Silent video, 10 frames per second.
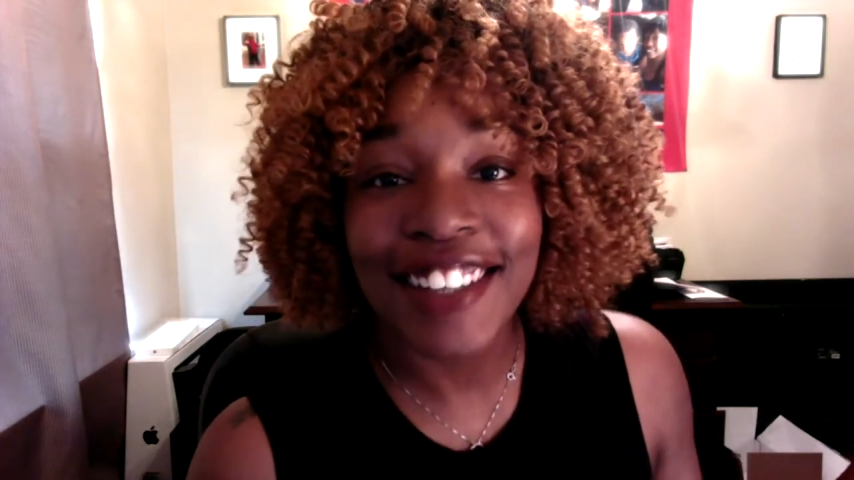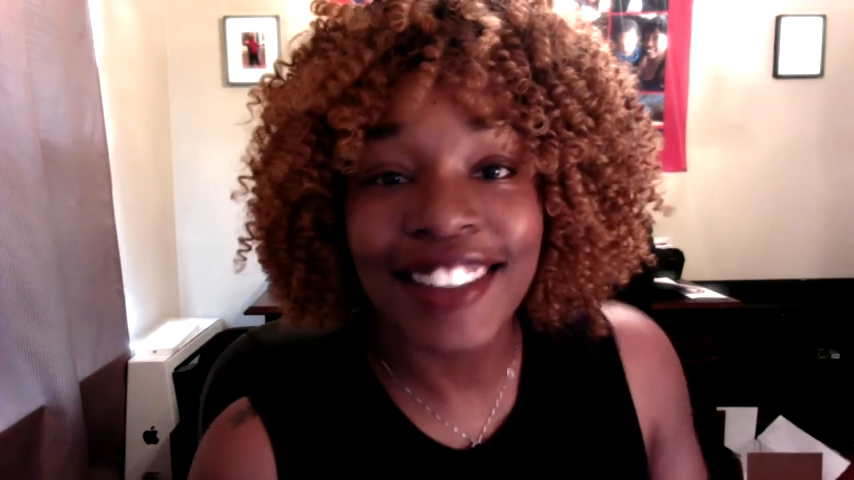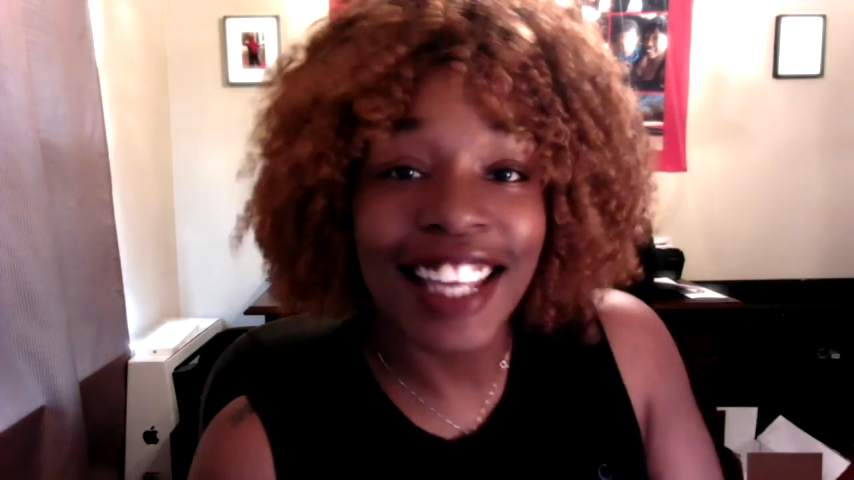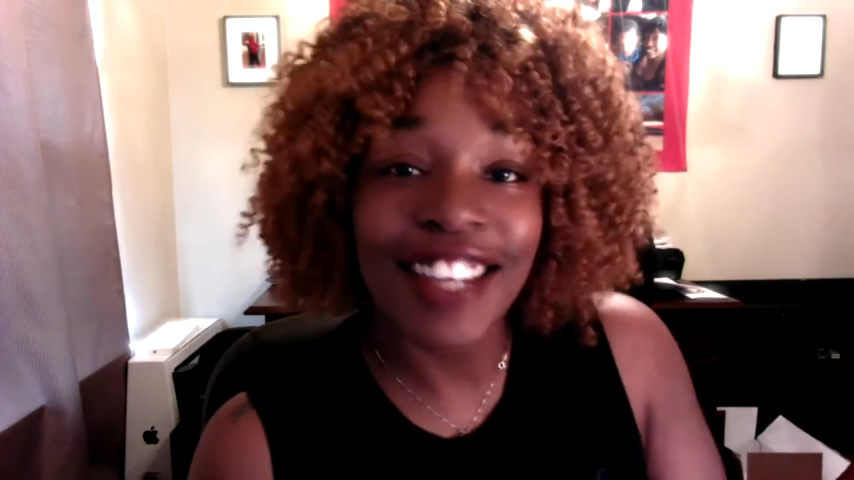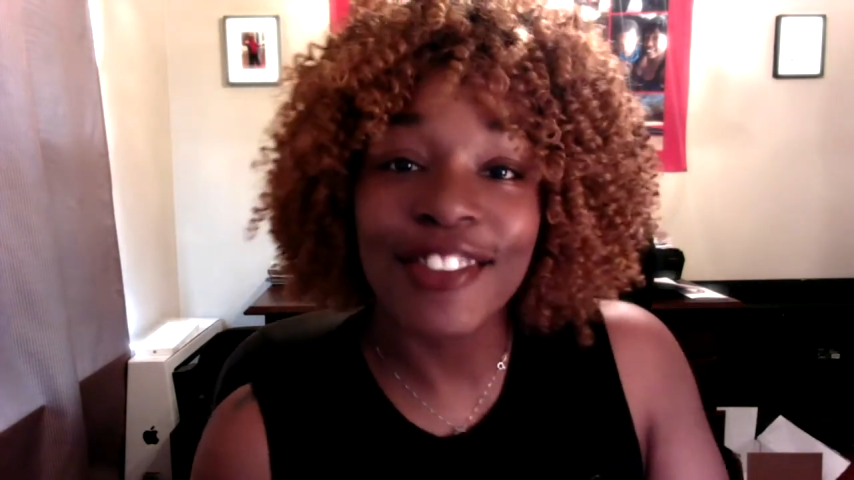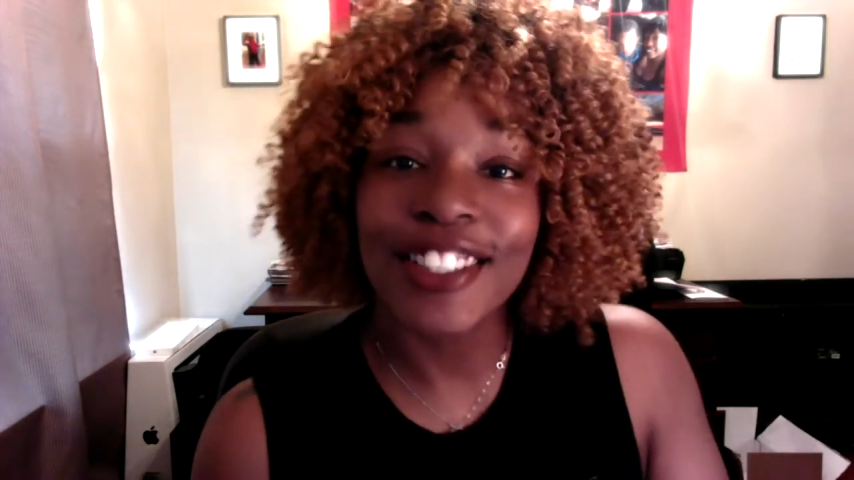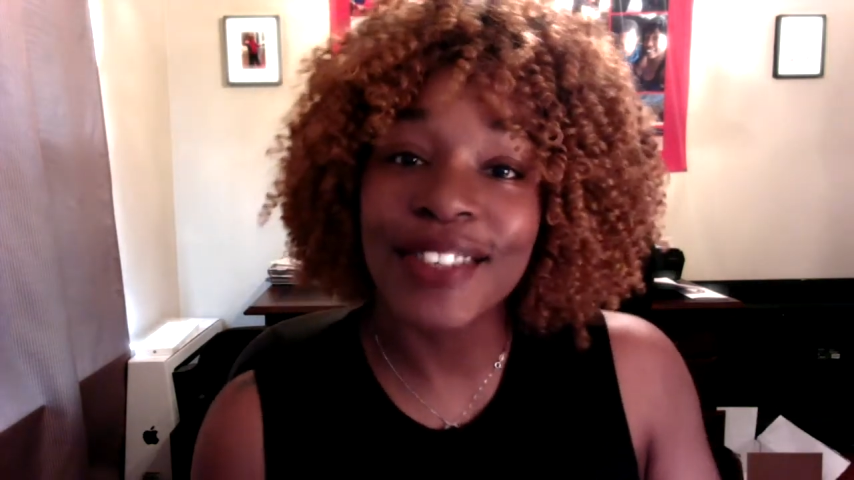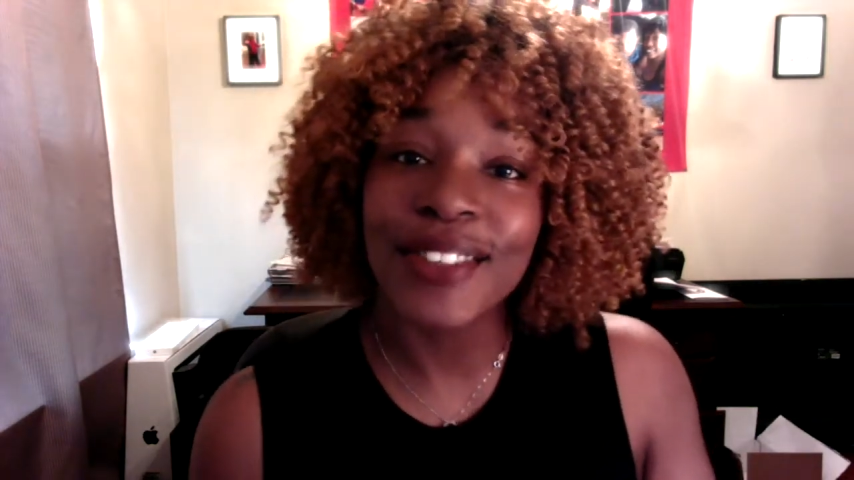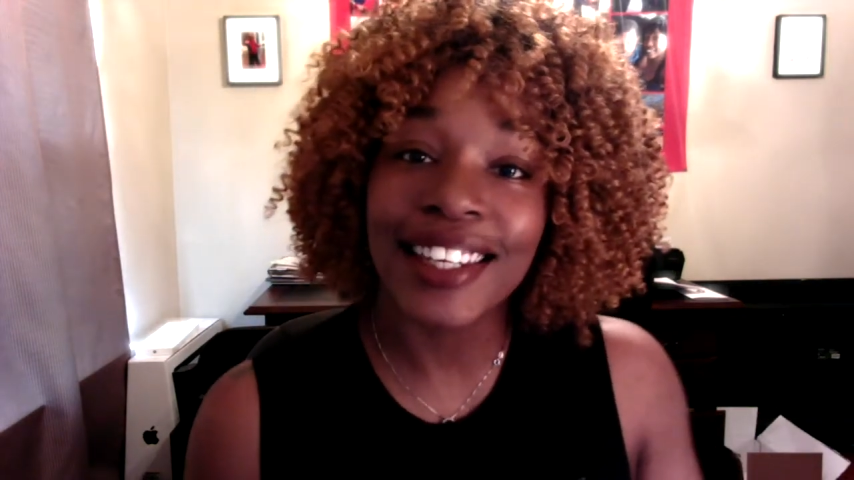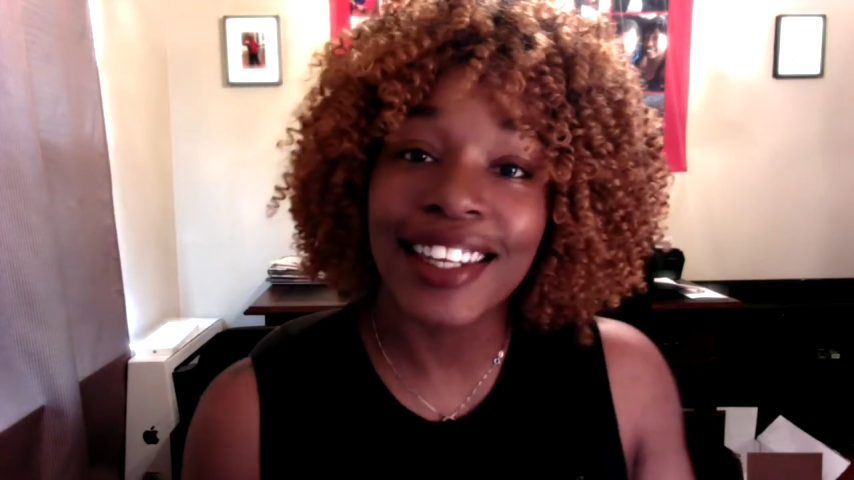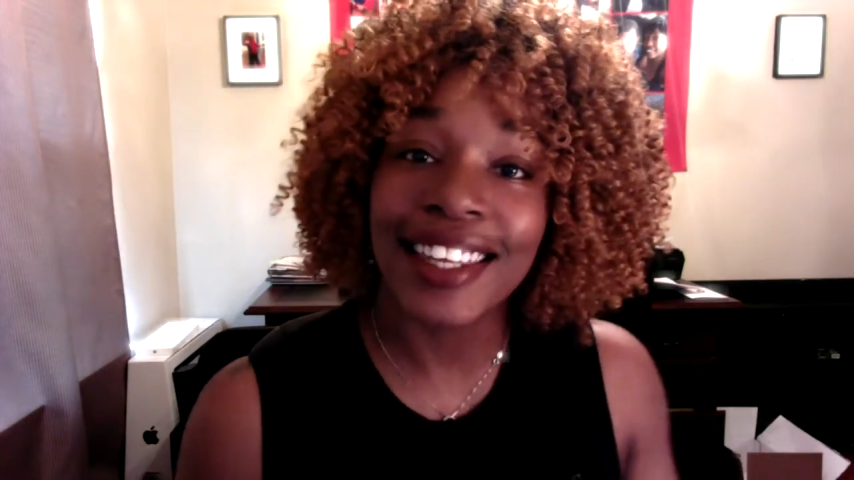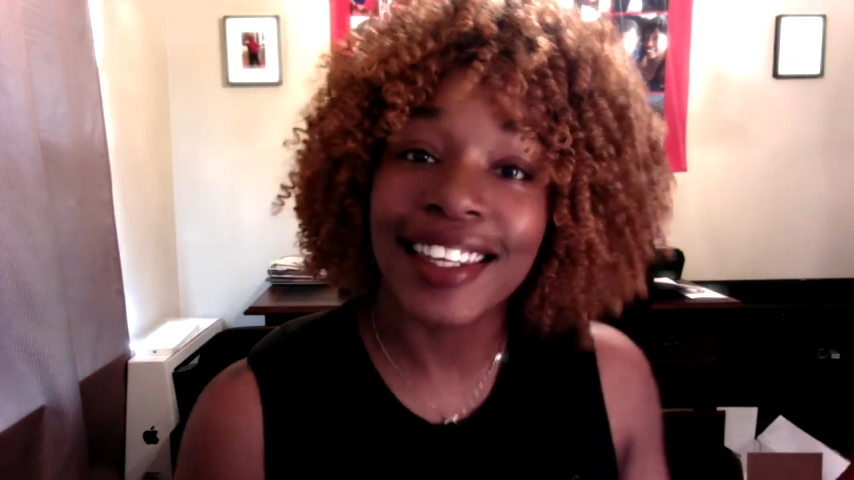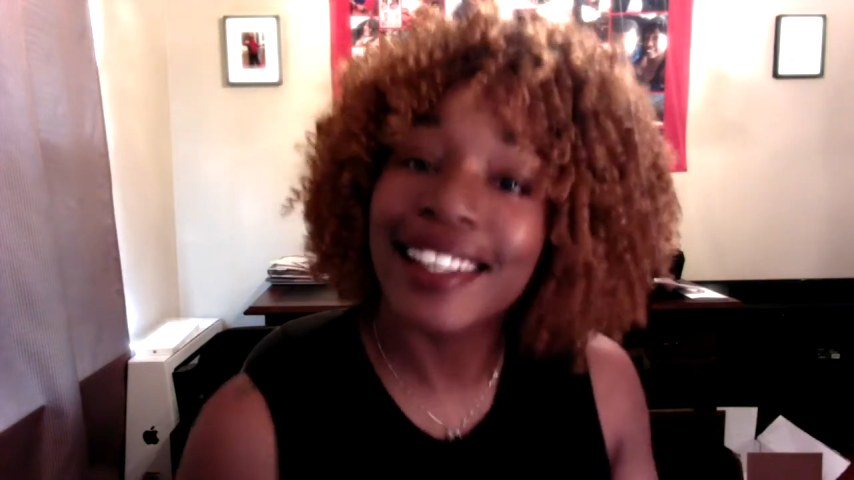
Thank you for tuning in.